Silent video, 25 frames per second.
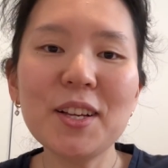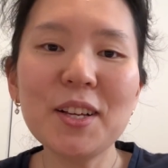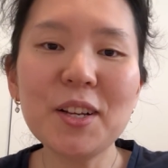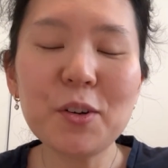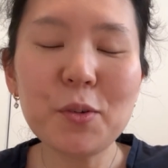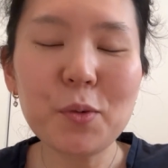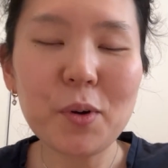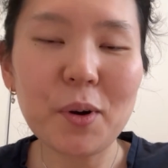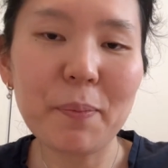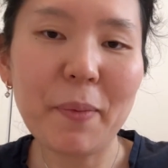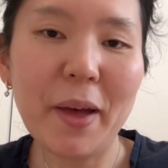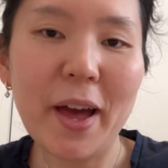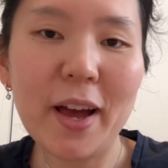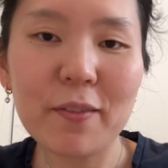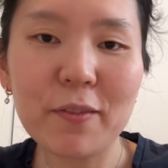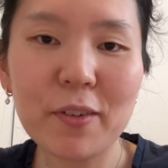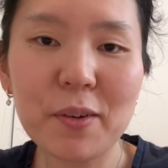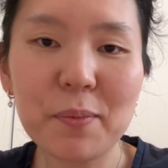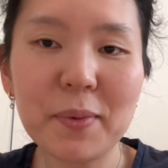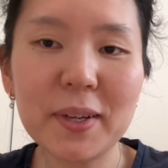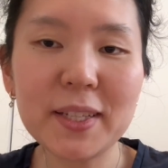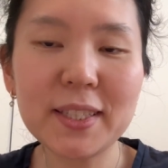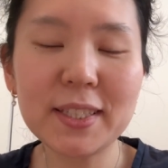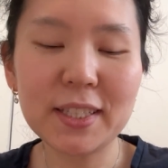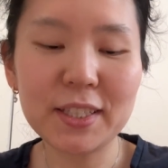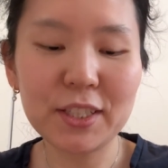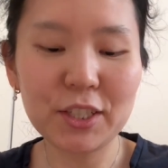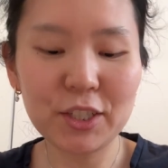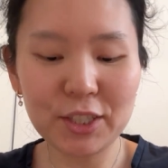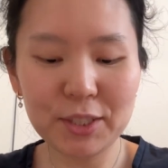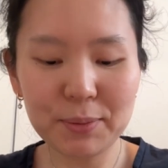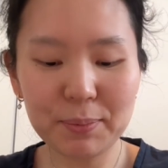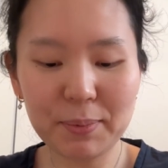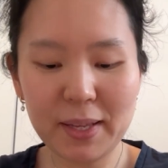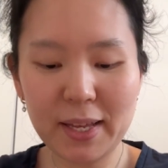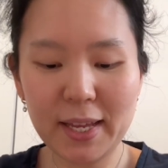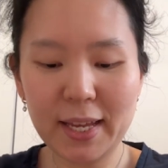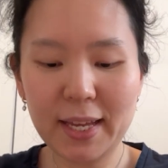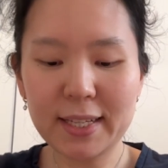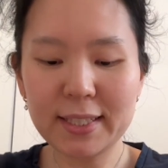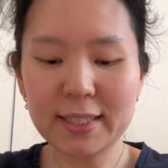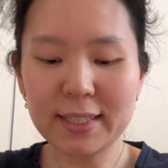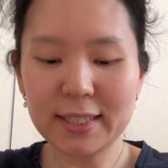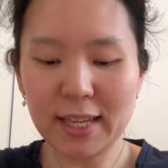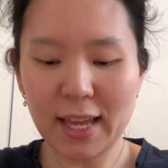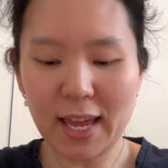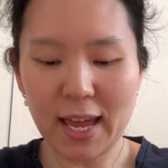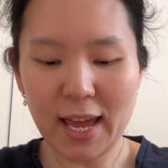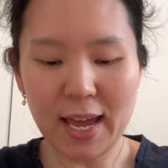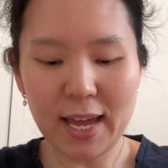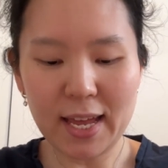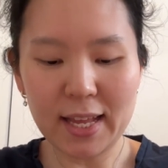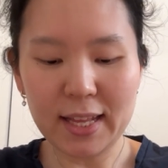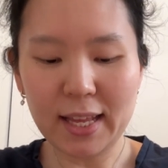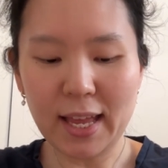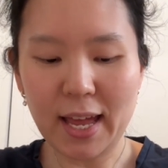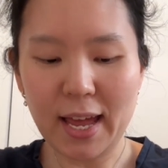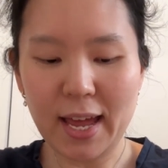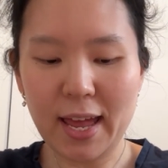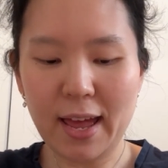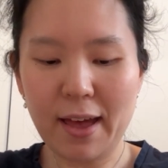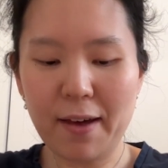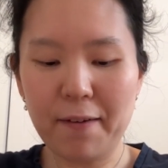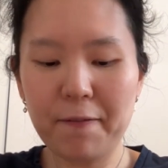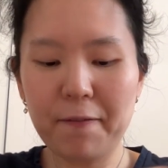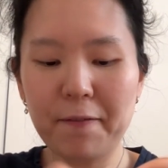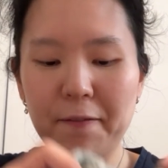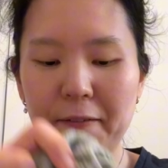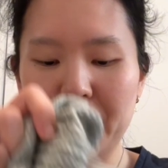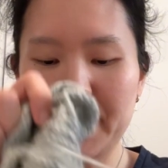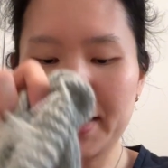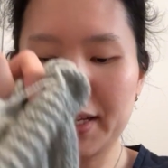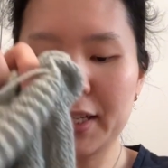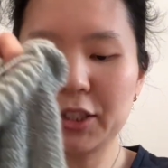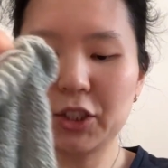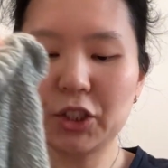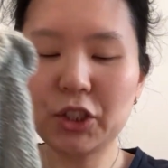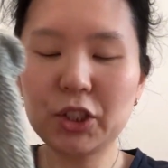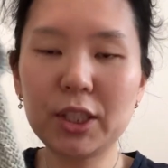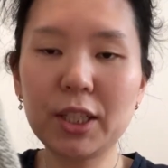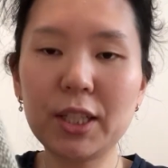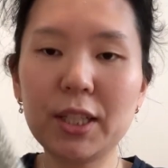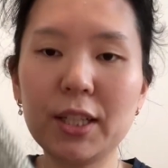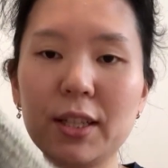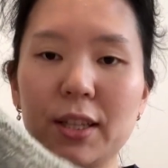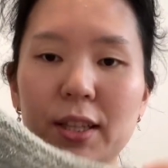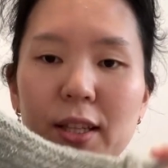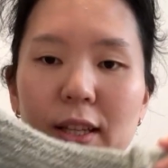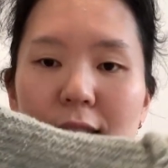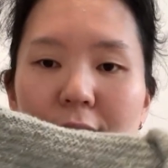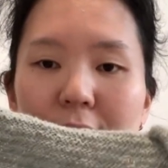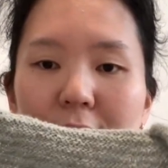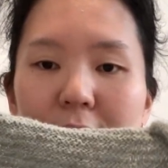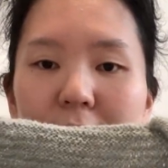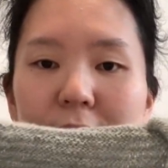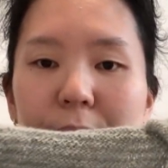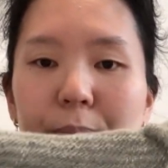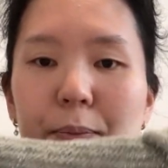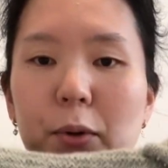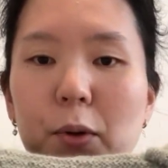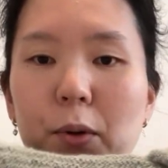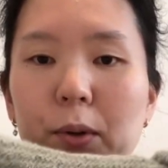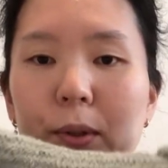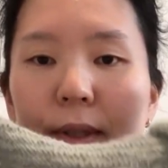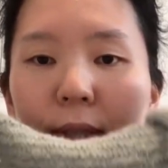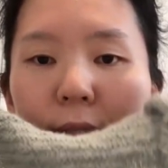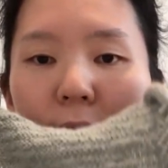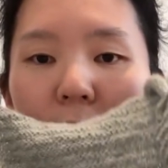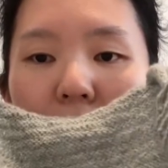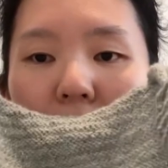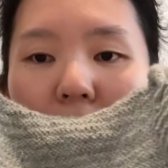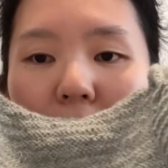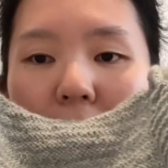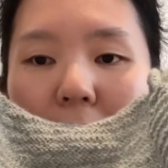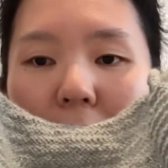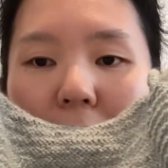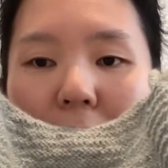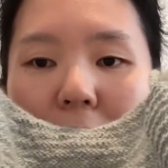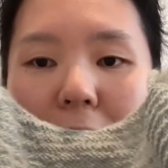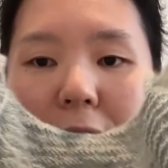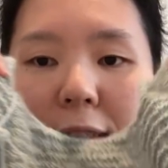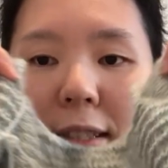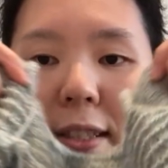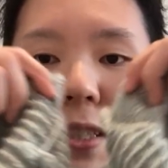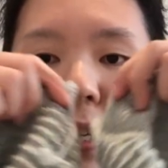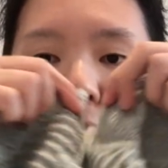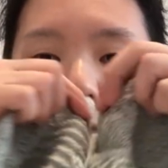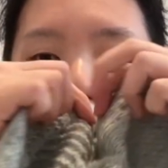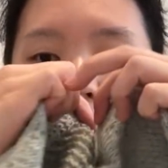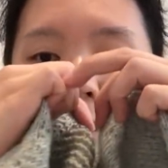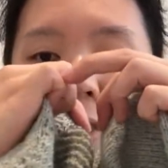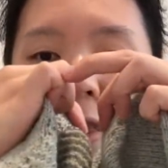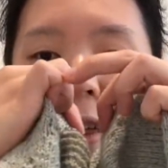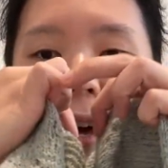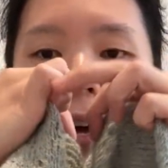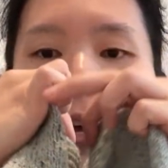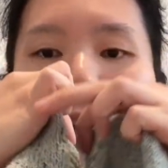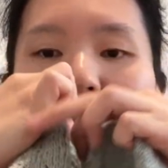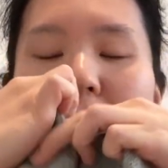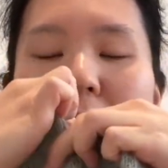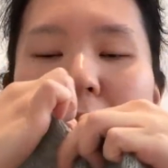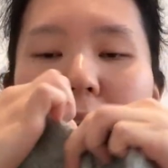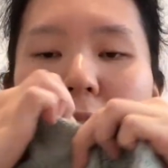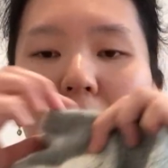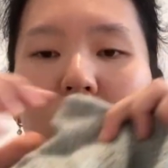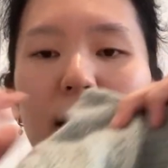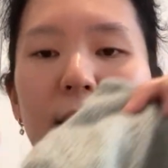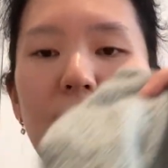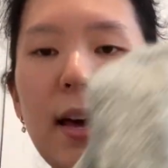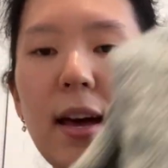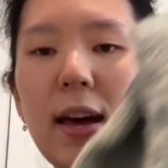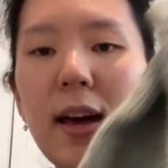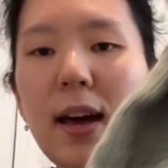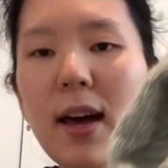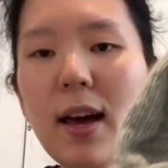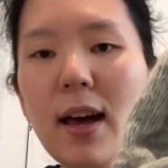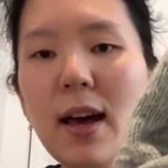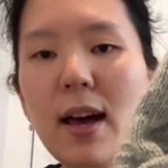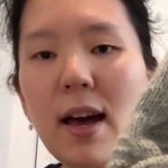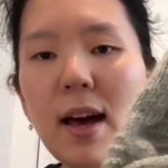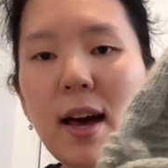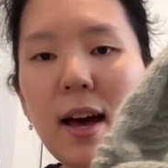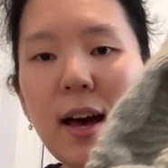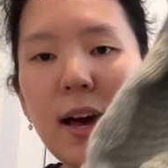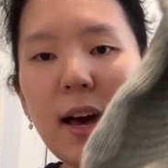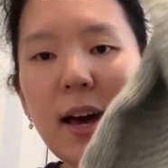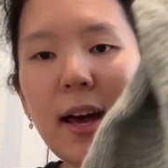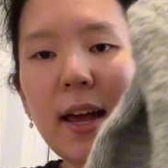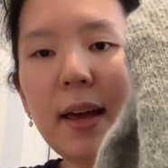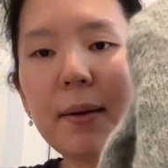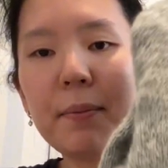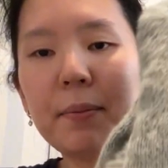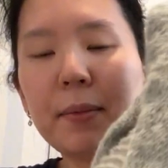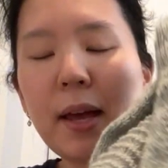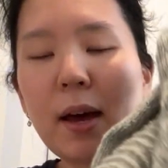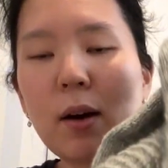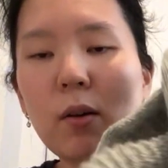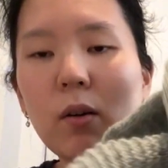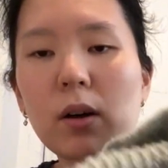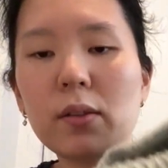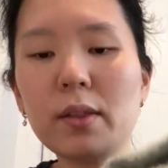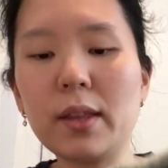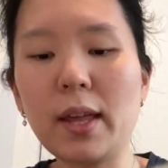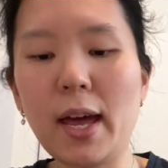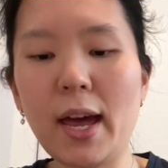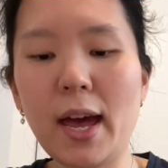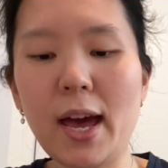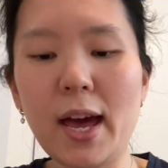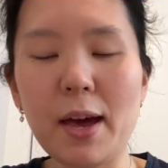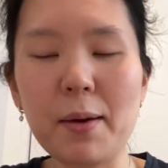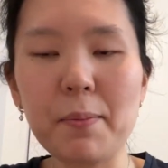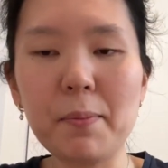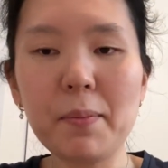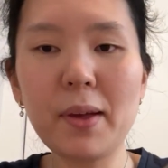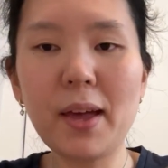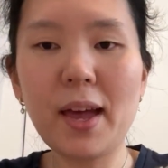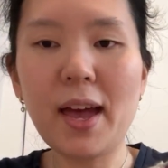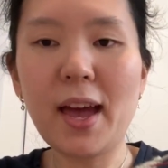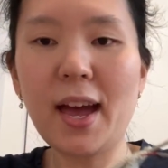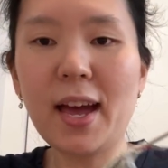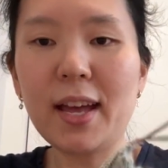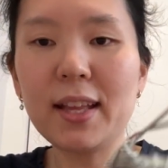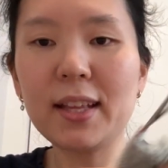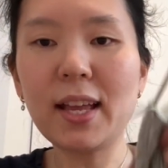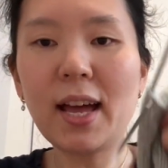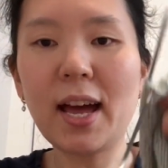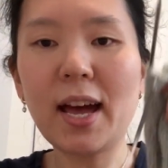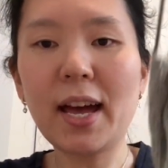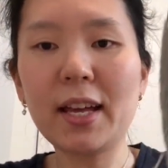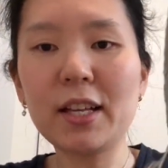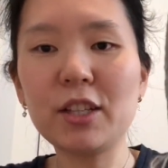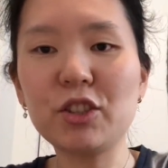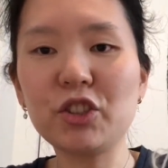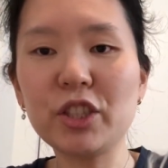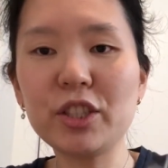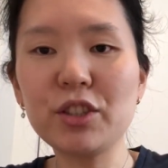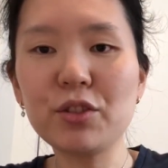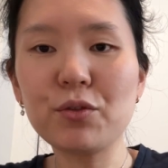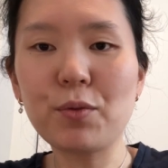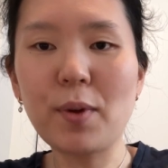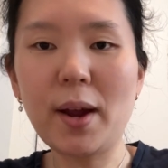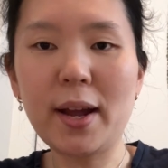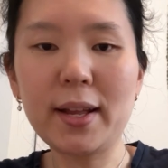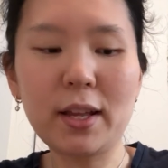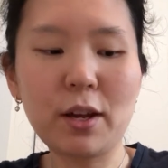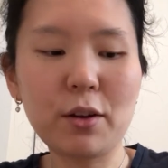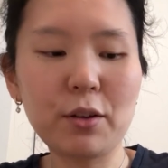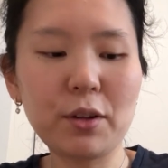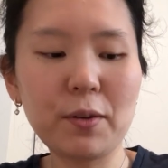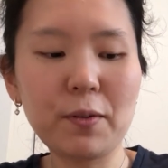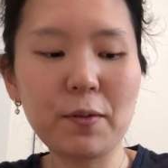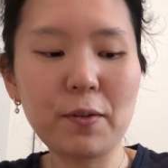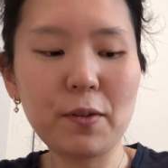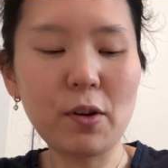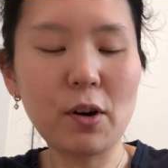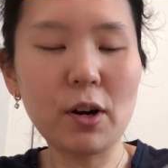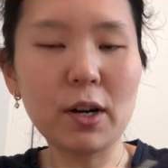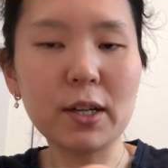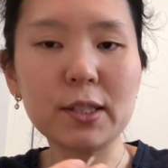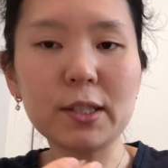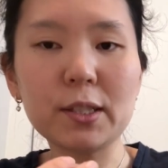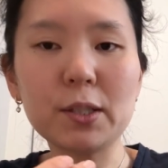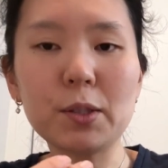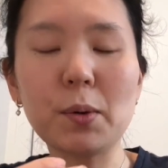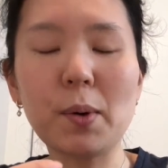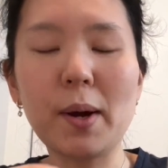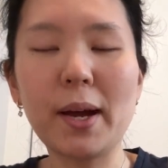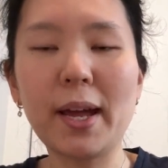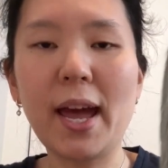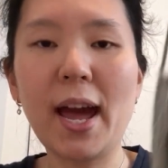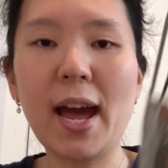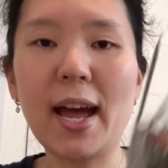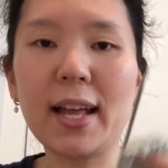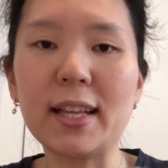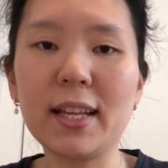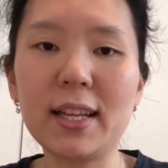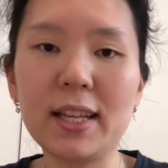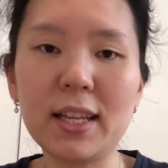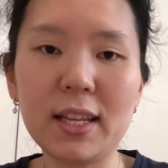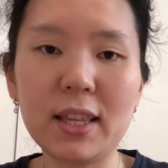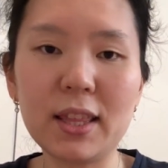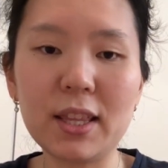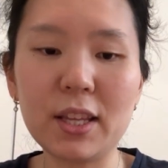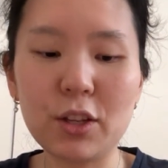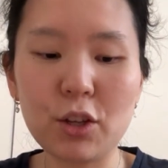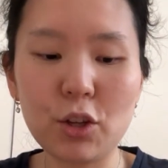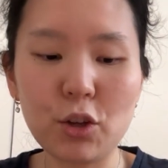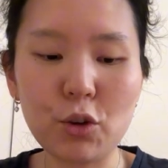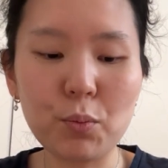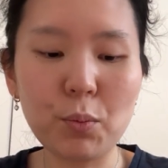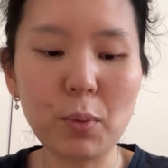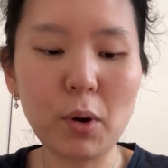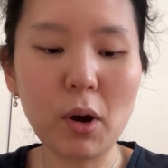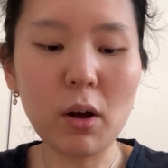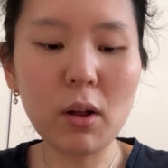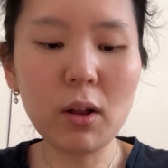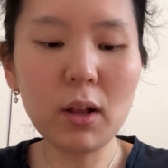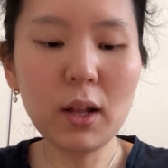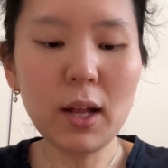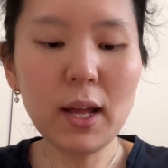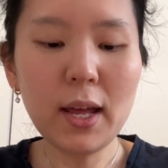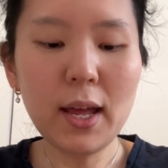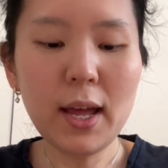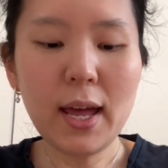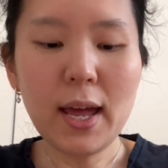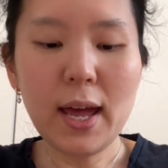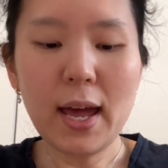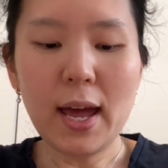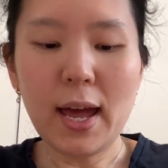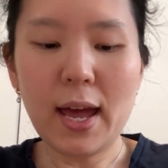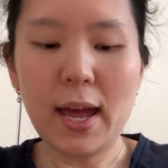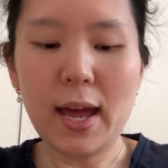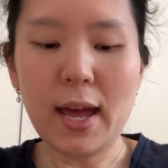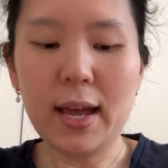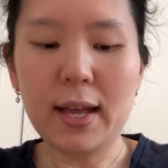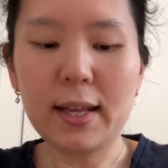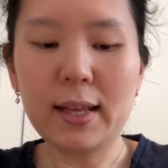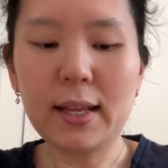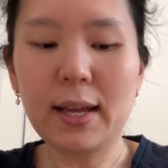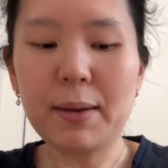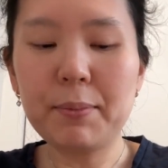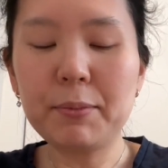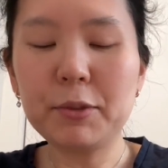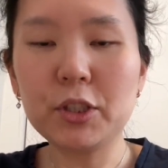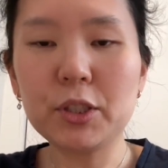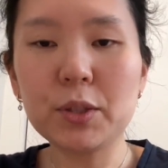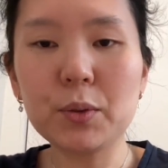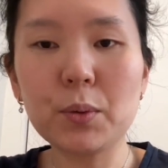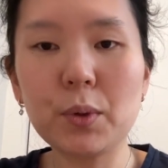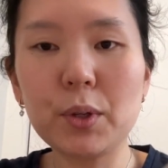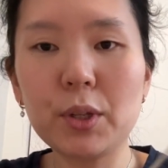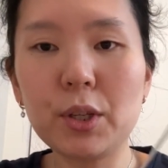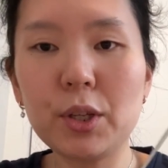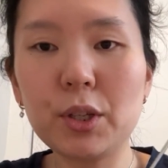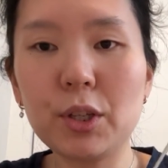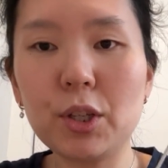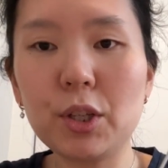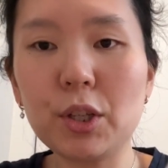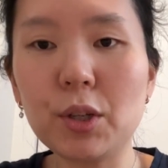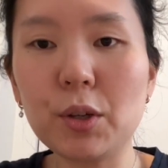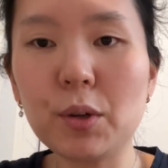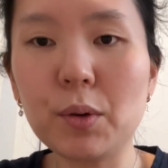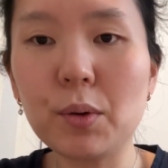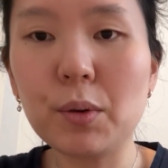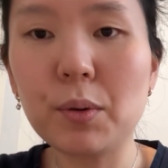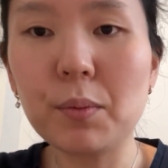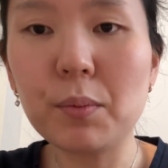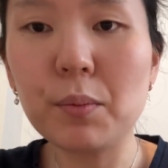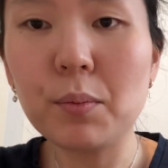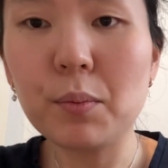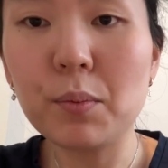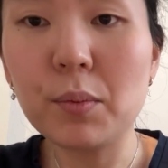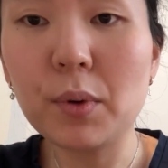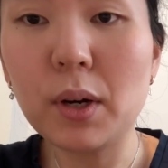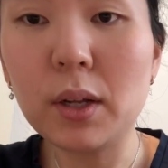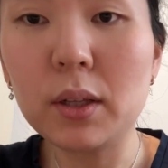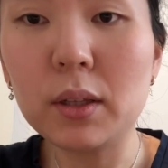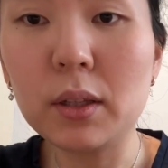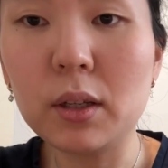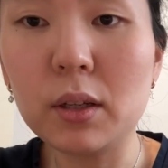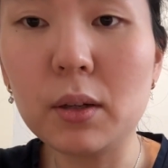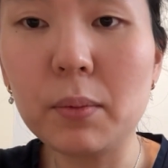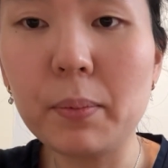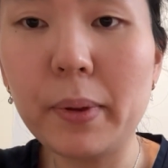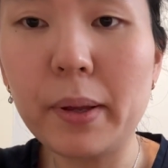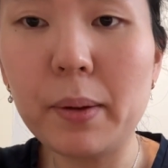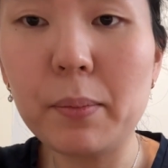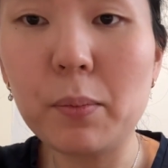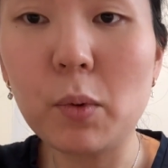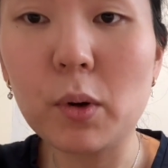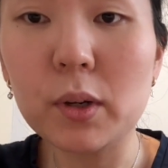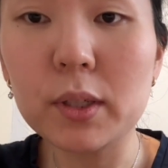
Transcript: We're back from my sister's place, and I have finished both sleeves, and then I am now on the hem, and I just ran out of yarn, so I added in the new ball, and I'm just going to do a little bit more